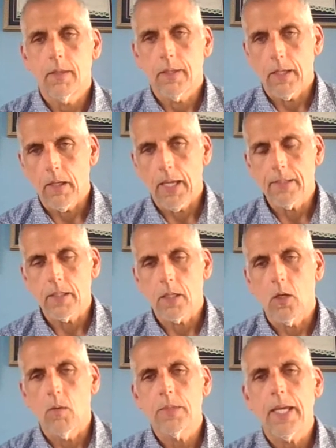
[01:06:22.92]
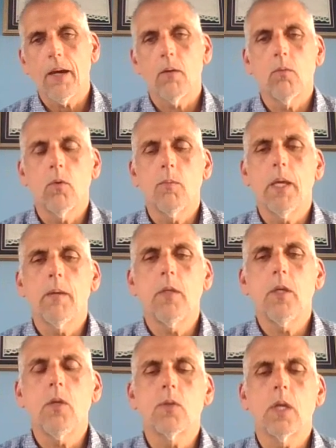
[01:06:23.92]
that as it comes out, we'll be able to
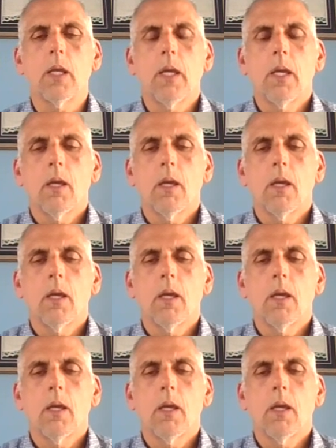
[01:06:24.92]
use it.